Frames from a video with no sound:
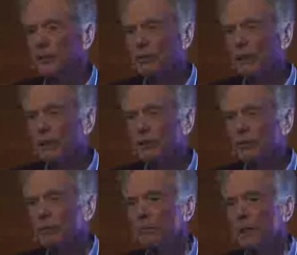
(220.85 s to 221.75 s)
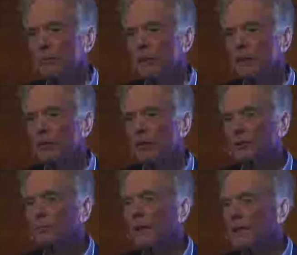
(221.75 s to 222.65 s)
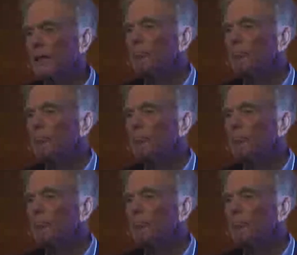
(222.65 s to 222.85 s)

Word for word: disease uh, being caused by an